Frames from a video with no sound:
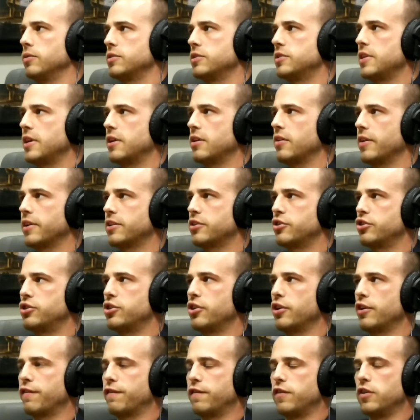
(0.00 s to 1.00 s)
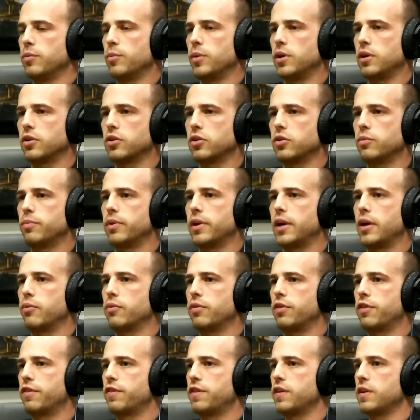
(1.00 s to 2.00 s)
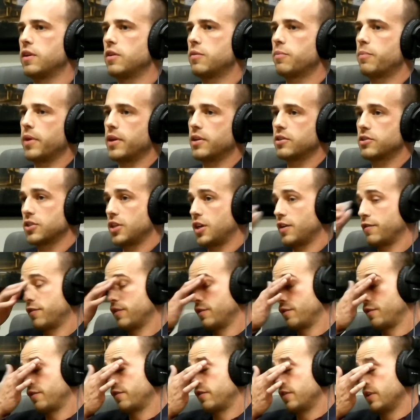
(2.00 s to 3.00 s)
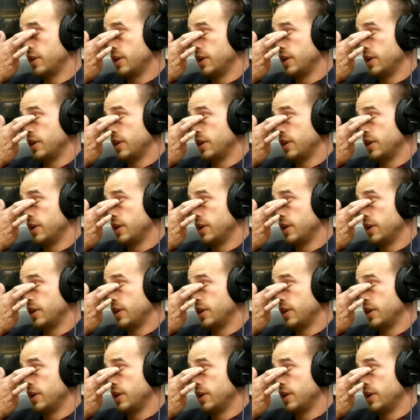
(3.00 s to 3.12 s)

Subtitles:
See, I don't like to try to fearmonger, but I would think based off of